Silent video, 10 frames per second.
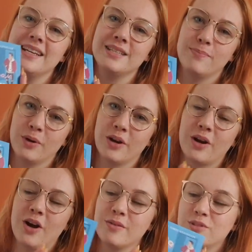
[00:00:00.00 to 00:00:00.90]
this book
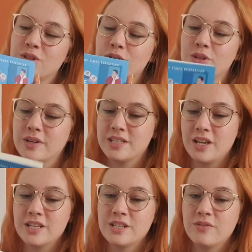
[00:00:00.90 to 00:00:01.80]
I'm so
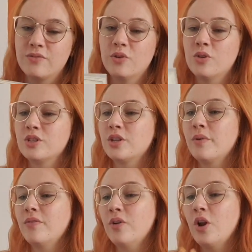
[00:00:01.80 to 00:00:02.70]
excited for. So
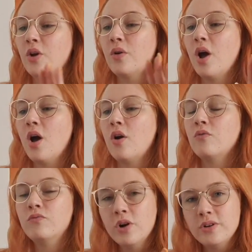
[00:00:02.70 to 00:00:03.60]
we follow
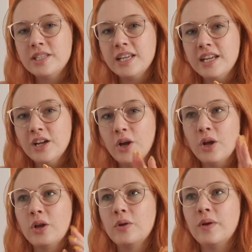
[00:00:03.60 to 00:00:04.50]
Rosie,
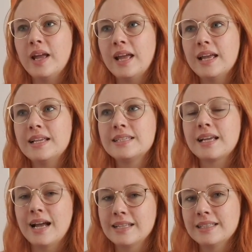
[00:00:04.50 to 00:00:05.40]
who is
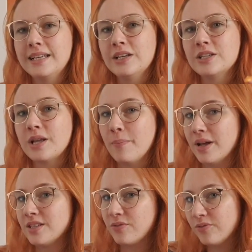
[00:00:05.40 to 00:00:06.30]
Catalina's
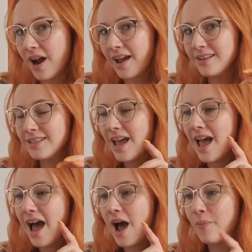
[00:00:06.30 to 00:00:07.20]
best friend,
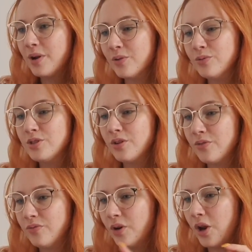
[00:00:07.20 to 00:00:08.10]
and we also
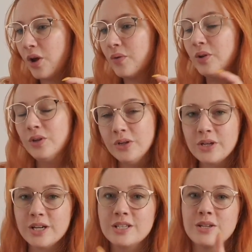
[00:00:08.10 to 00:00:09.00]
follow
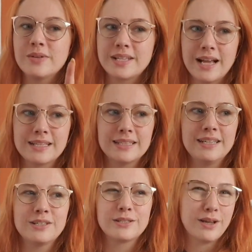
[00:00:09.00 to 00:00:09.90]
Lucas, who is
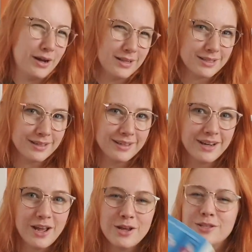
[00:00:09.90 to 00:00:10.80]
Catalina's cousin.
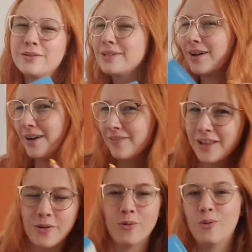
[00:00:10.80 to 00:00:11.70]
So it's kind of
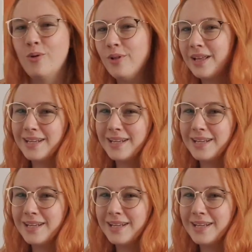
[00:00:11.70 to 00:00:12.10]
like all